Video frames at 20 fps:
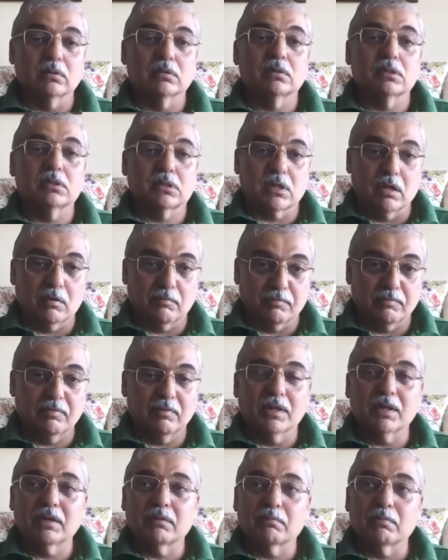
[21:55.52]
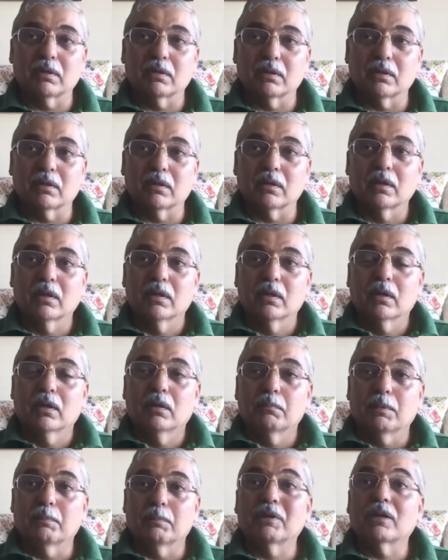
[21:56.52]
staff, right?
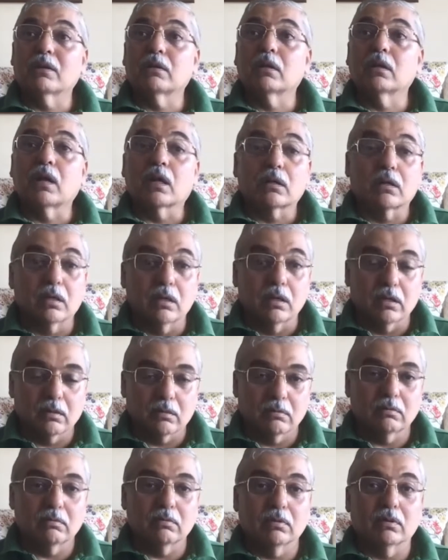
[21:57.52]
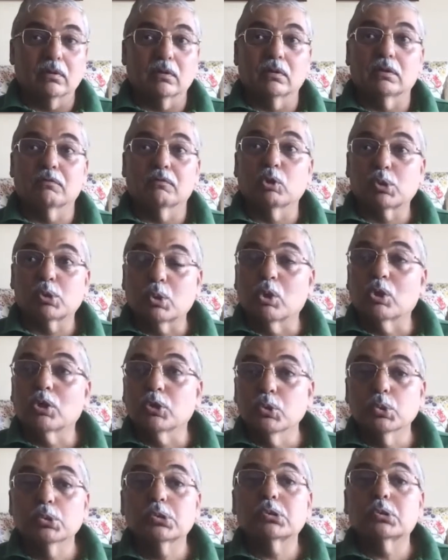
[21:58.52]
People are reluctant. They've also got
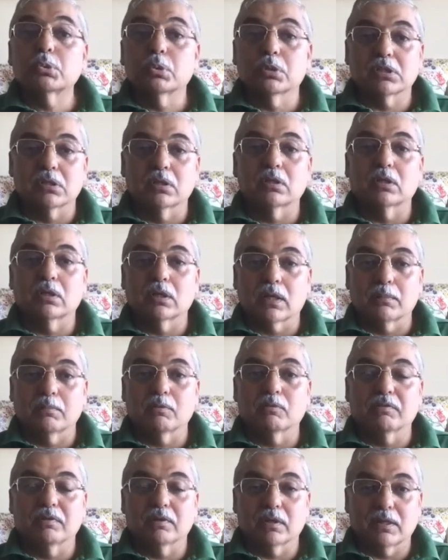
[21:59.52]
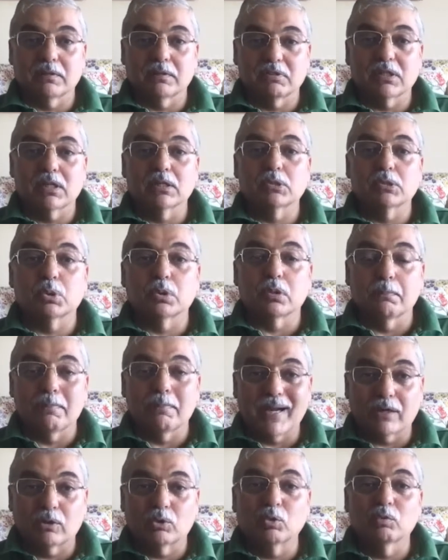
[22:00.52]
used to a certain type of a lifestyle. the
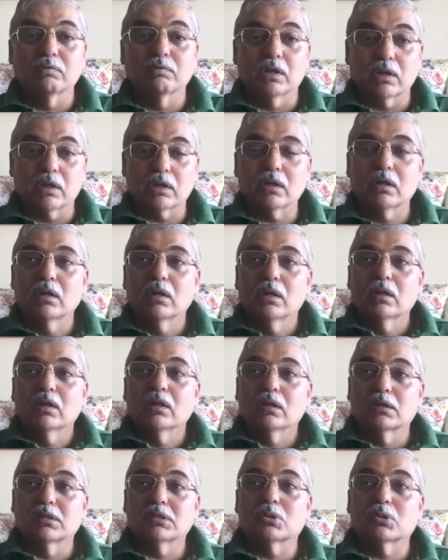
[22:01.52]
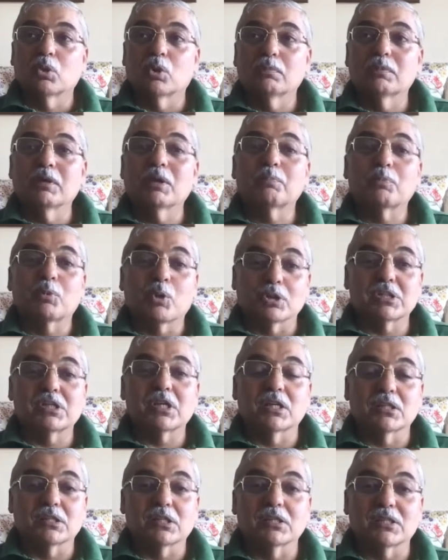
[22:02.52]
back to work is going to be a
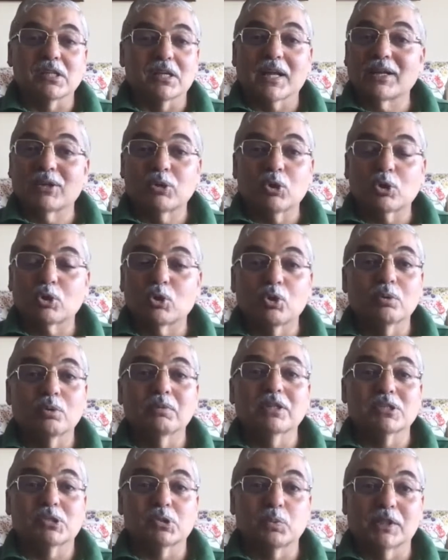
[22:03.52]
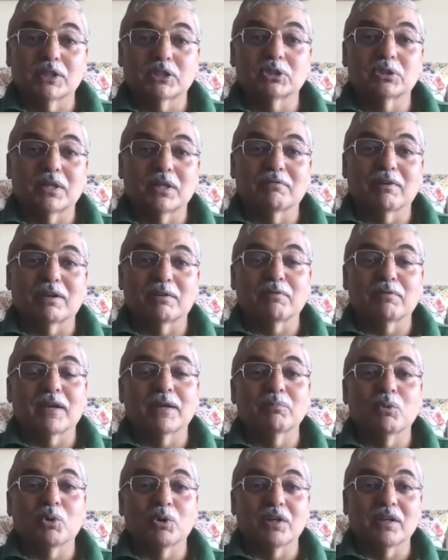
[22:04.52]
process. It's again not going to be a switch that one
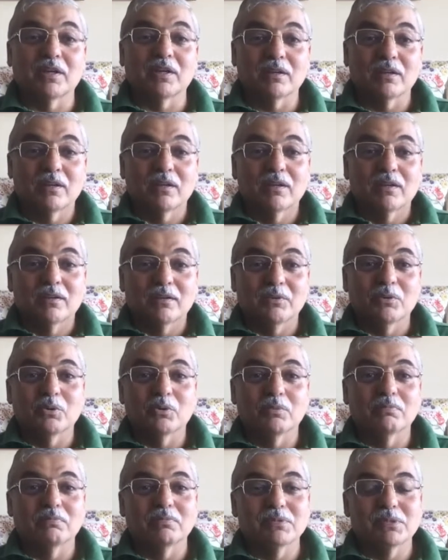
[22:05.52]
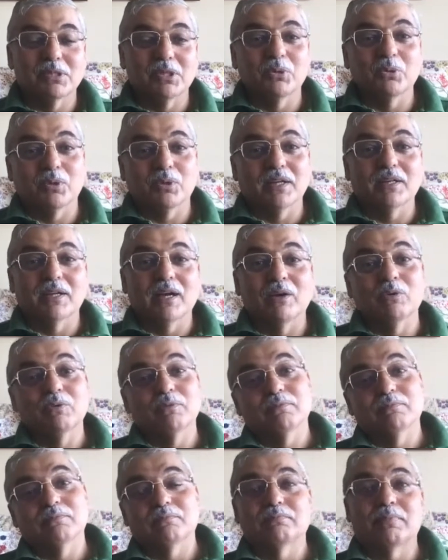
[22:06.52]
fine morning you say, okay,
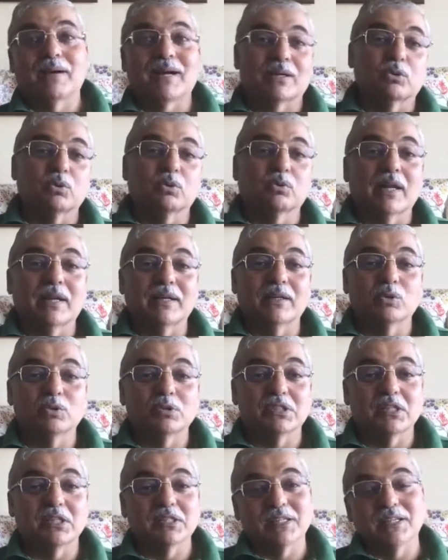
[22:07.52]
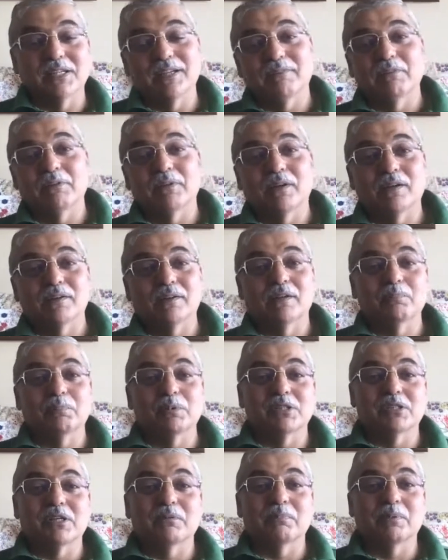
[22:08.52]
now back to 9 to 6, and every
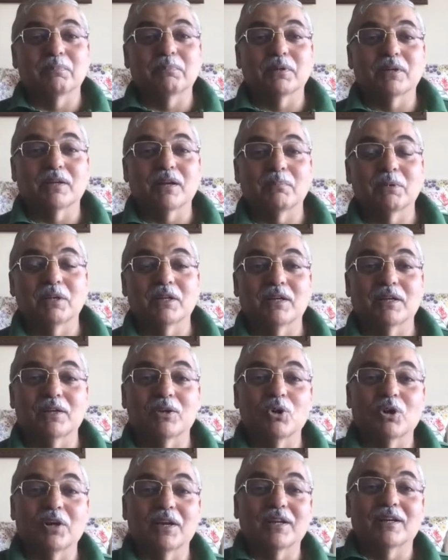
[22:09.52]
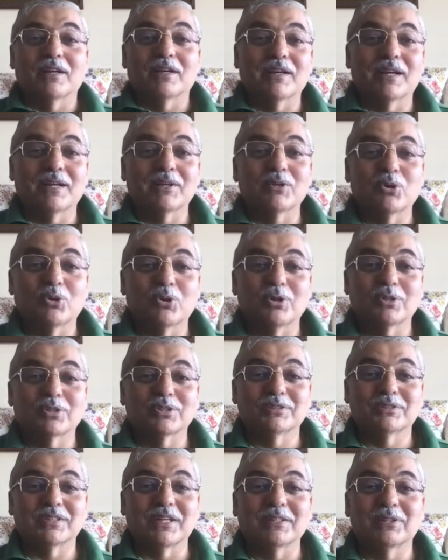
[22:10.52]
100% people come in and log in at 9 o'clock,
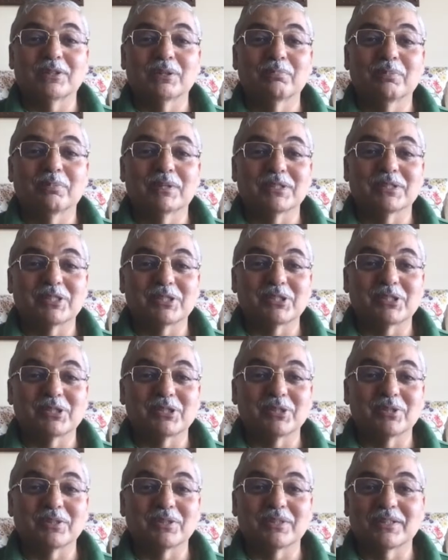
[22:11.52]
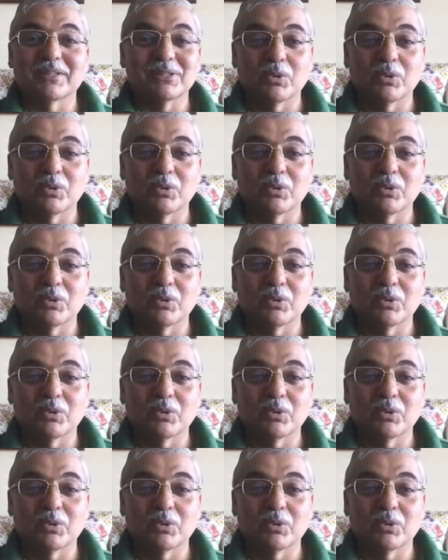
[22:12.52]
sign the muster and so on.